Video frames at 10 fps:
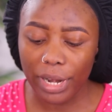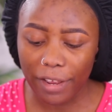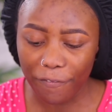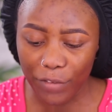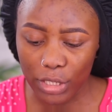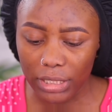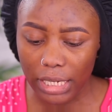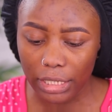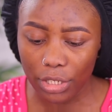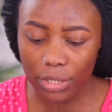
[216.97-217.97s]
When I first
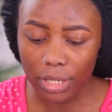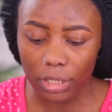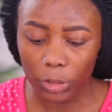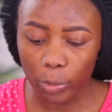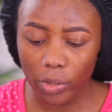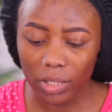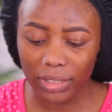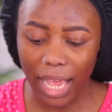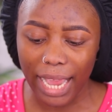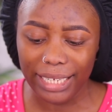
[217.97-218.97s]
started using this
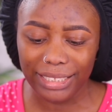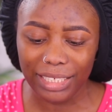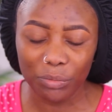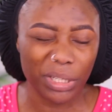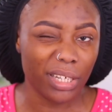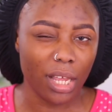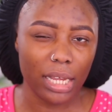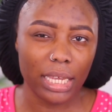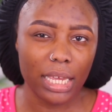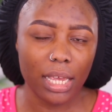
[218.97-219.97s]
product, I didn't really
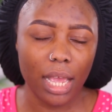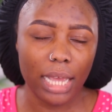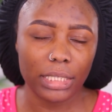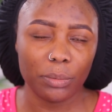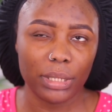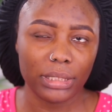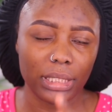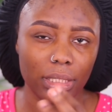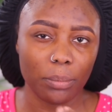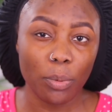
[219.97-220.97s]
like it. I didn't really
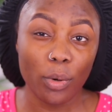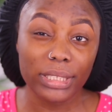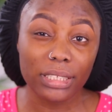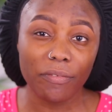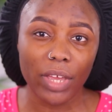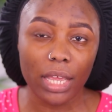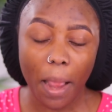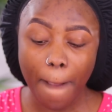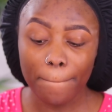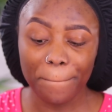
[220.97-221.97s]
see the point of it,
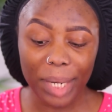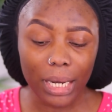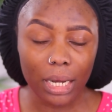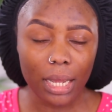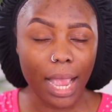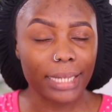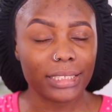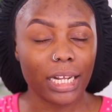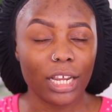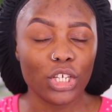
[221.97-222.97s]
but I
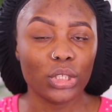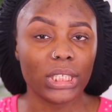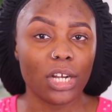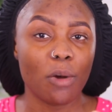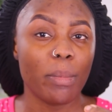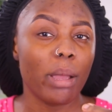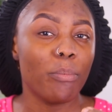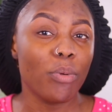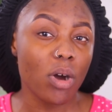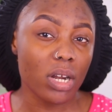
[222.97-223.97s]
started using it on my
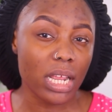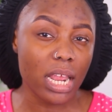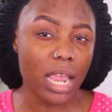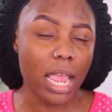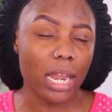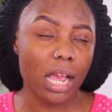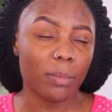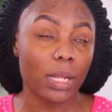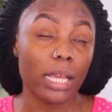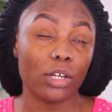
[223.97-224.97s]
body and
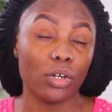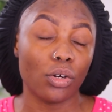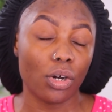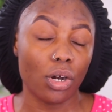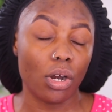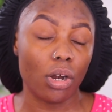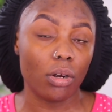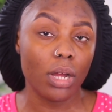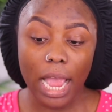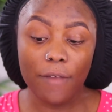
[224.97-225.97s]
I'm like,
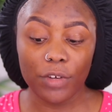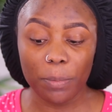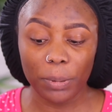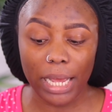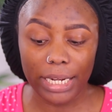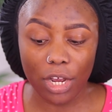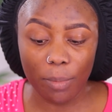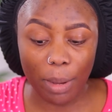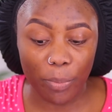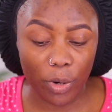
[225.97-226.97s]
girl, I even applied it
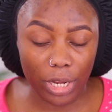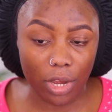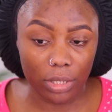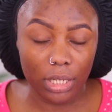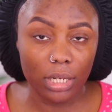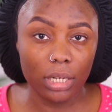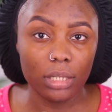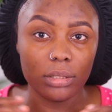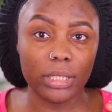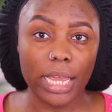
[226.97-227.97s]
on my body on
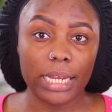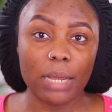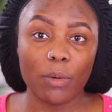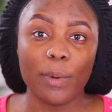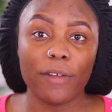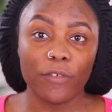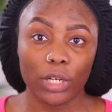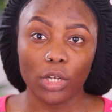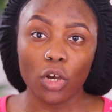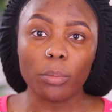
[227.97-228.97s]
the day that we went for
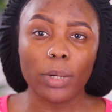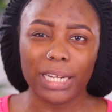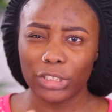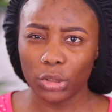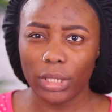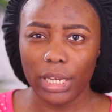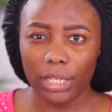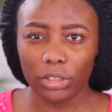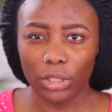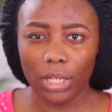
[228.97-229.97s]
the law boy, and I showed
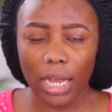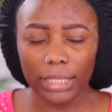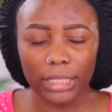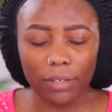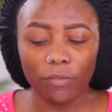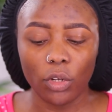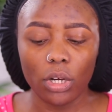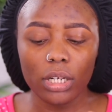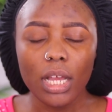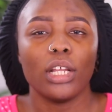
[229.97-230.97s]
it to you guys in the
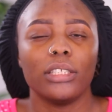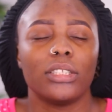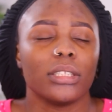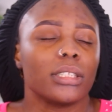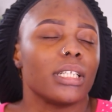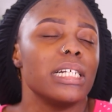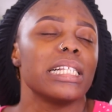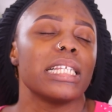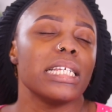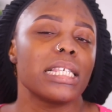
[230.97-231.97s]
vlog. It just
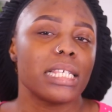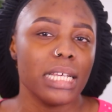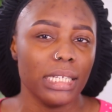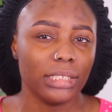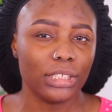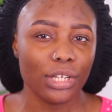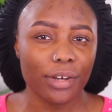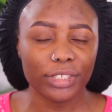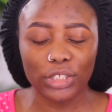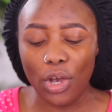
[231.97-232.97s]
glistens, you
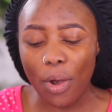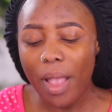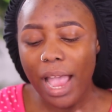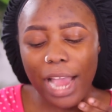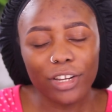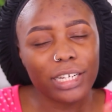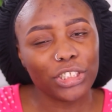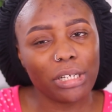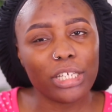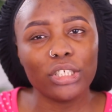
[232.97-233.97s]
know? So I don't
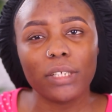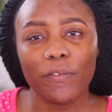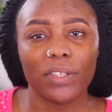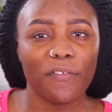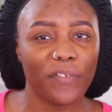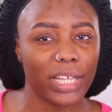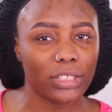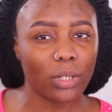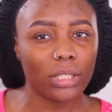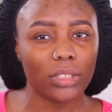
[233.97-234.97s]
necessarily use it for the
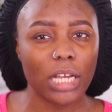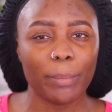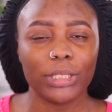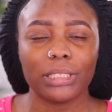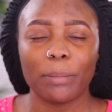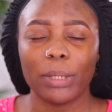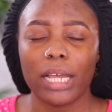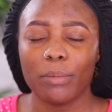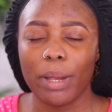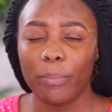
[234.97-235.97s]
face all the time. I just
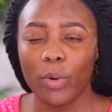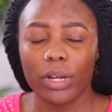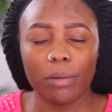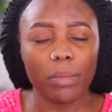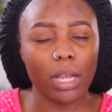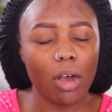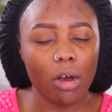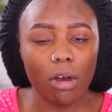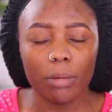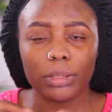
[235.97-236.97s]
apply it on my body, on my
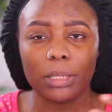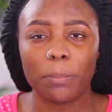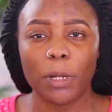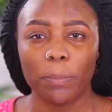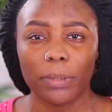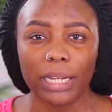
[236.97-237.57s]
arms, the,